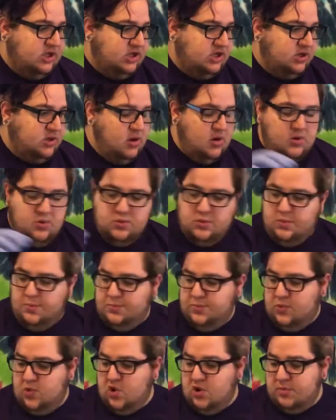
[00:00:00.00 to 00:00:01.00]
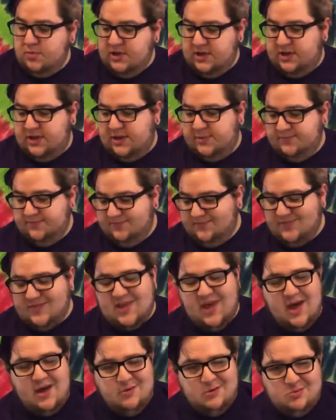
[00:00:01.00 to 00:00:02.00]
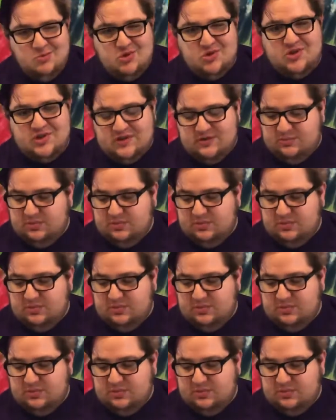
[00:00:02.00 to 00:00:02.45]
So normally, I would put this